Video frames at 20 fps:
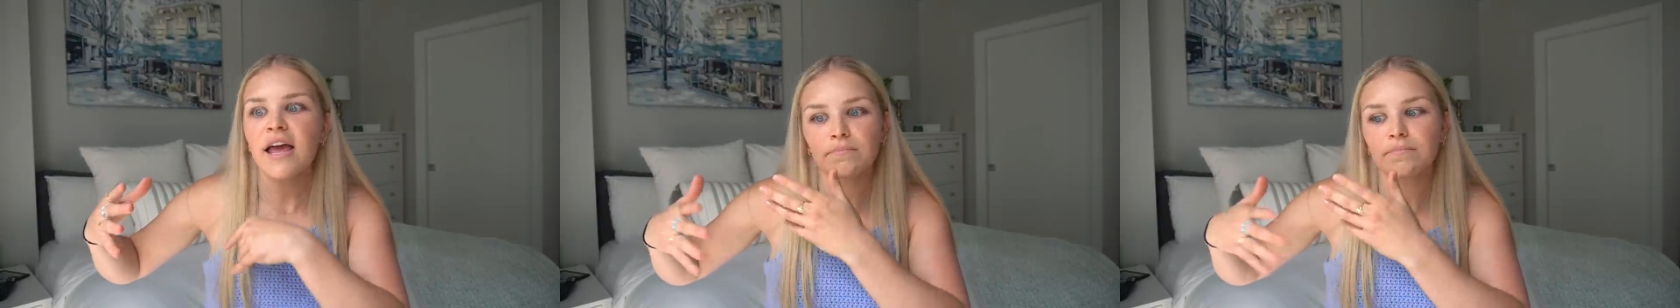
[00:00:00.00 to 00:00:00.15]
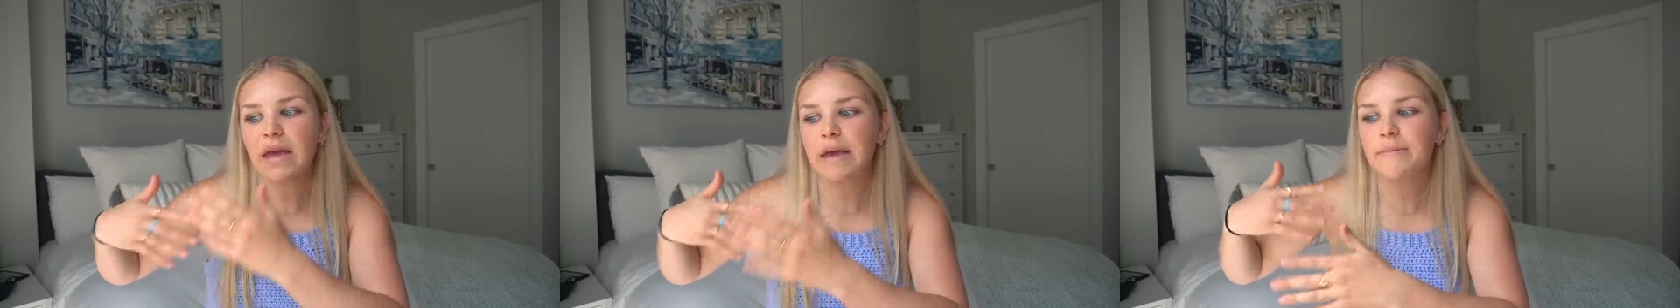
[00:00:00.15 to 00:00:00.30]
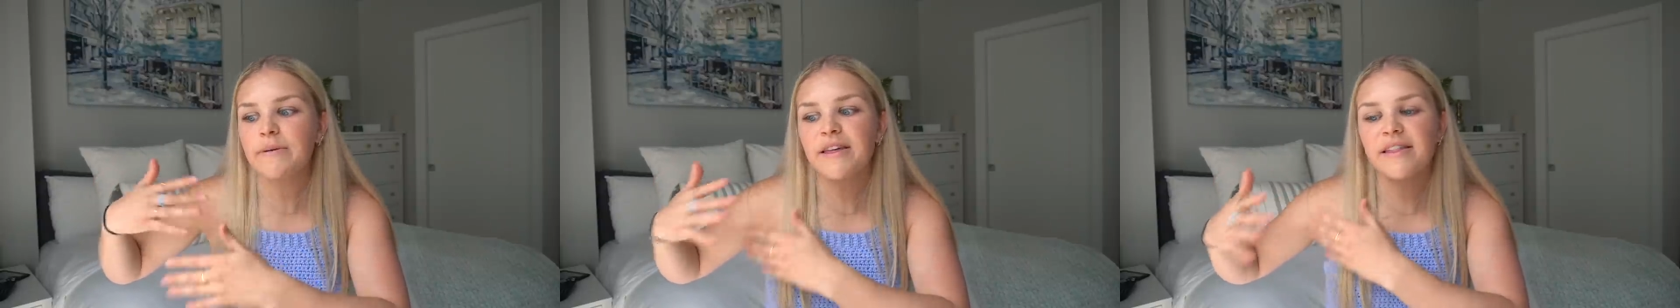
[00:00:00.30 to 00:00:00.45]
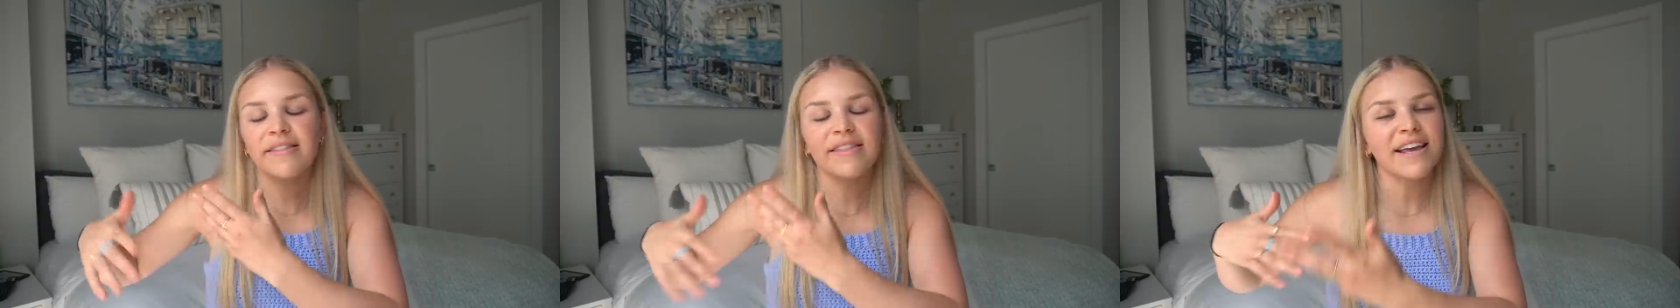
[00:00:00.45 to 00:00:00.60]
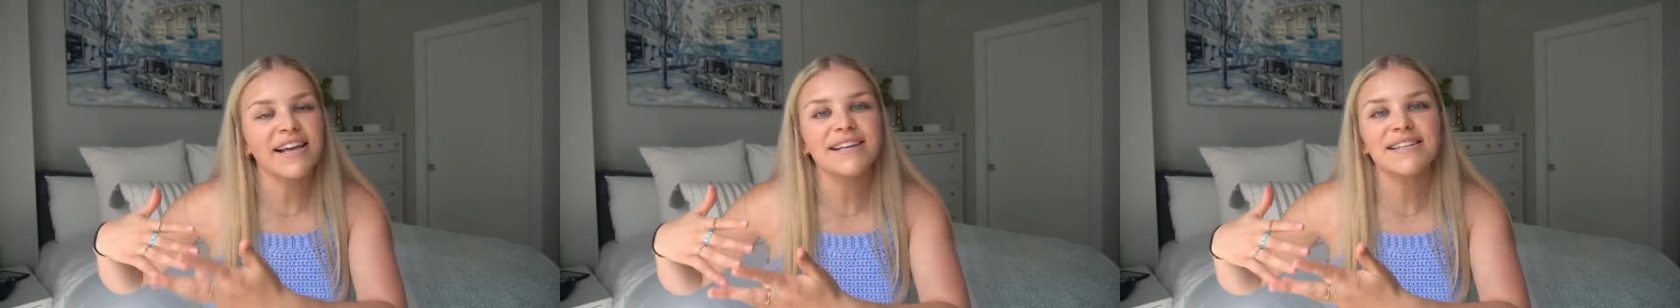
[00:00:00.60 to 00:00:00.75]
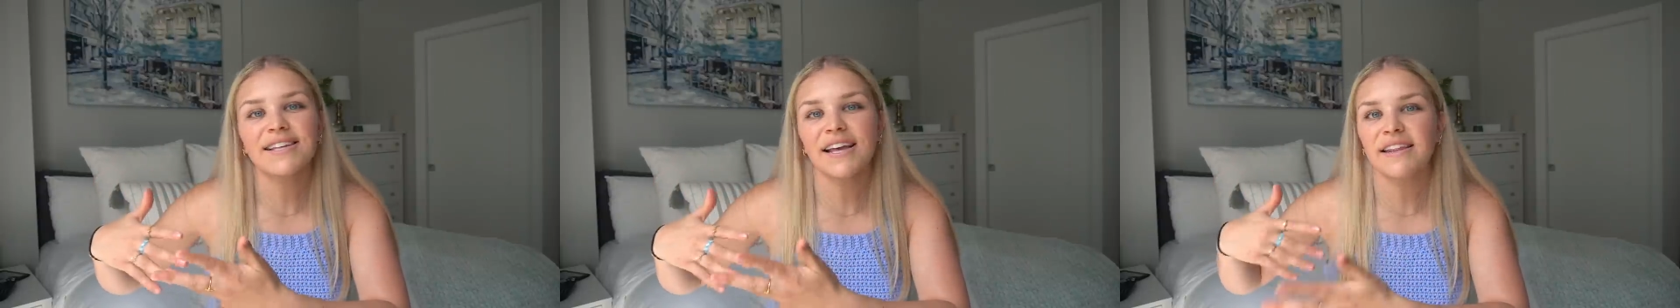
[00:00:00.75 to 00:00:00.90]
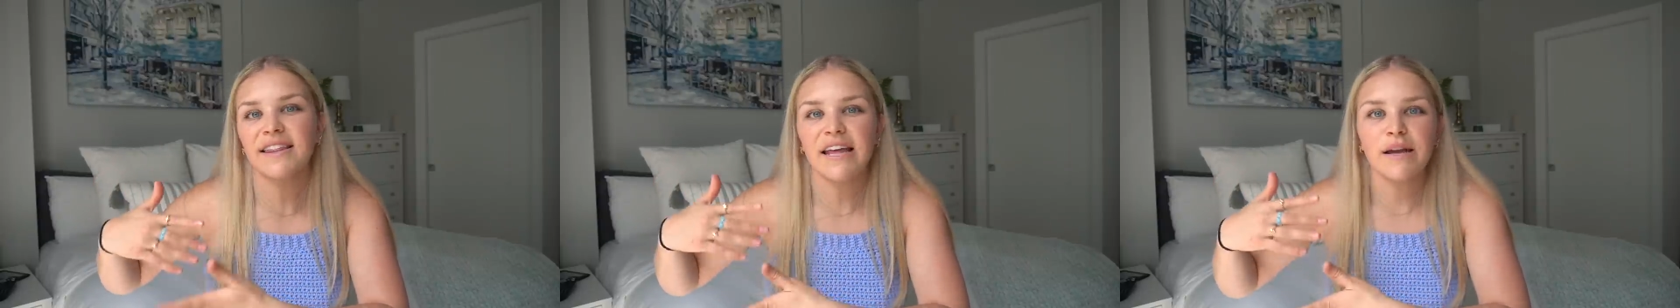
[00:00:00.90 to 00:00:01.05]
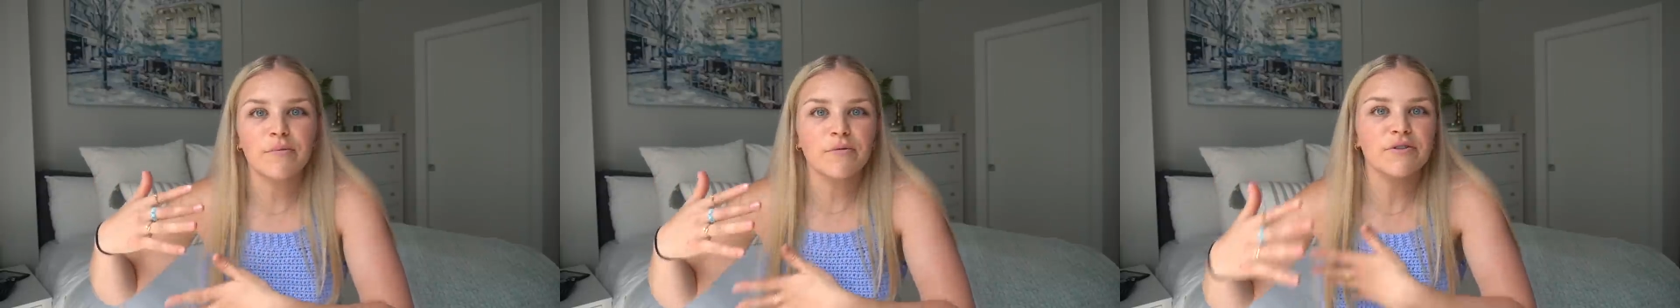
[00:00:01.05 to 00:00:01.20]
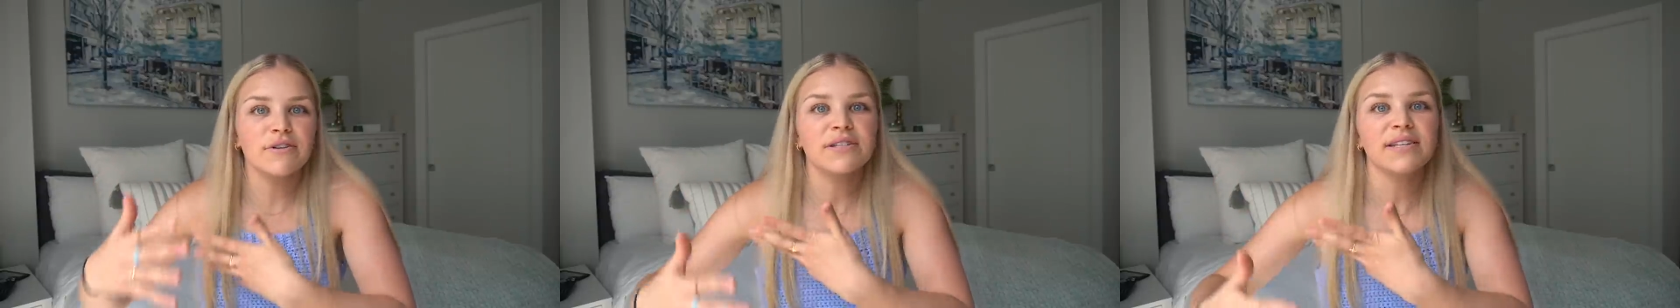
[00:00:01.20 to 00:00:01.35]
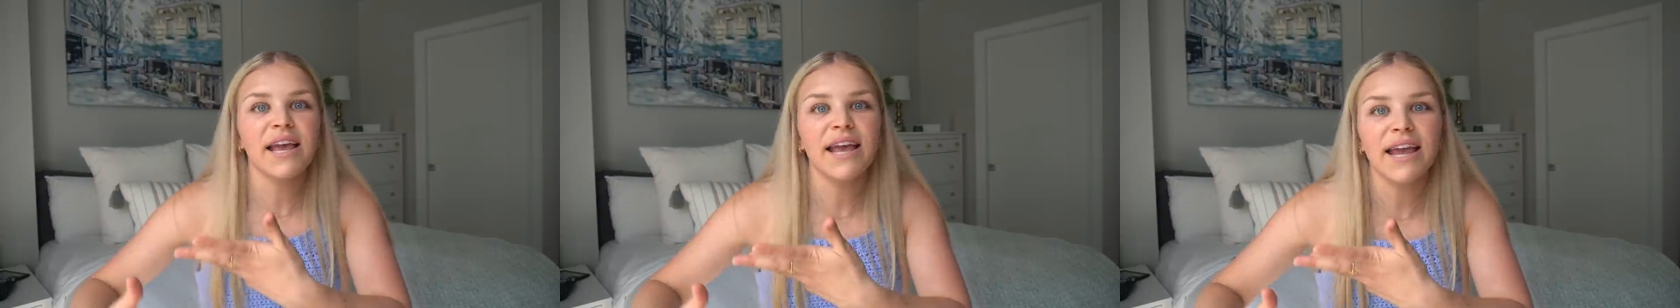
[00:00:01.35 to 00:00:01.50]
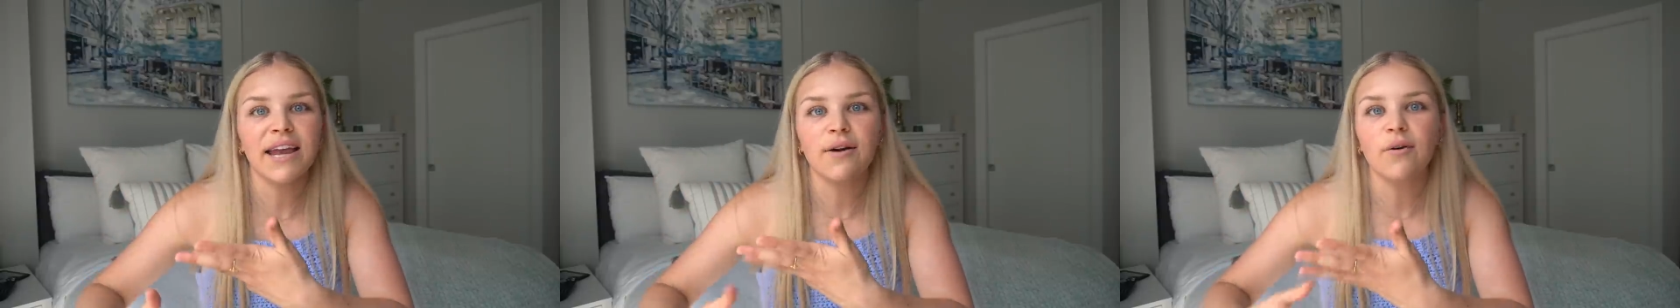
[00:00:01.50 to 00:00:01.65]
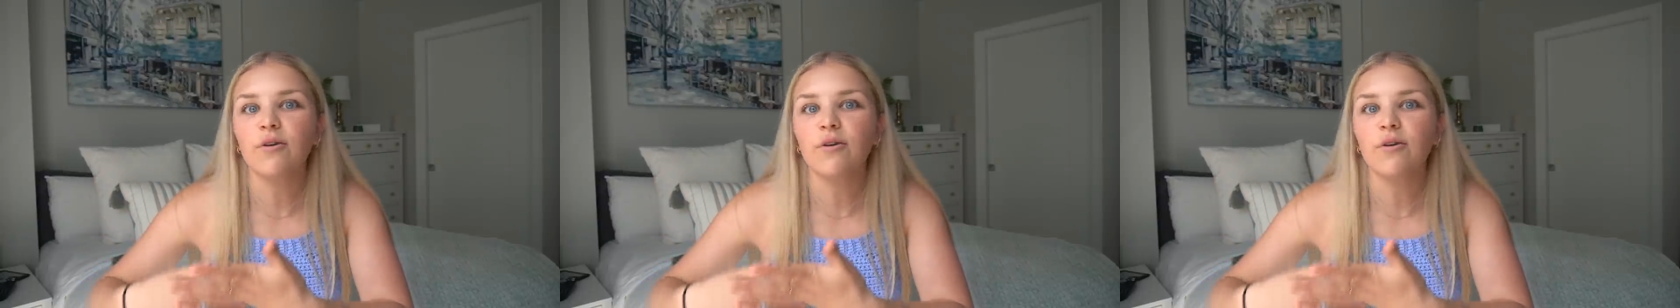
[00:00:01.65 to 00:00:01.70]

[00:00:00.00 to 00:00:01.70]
maybe things that they were saying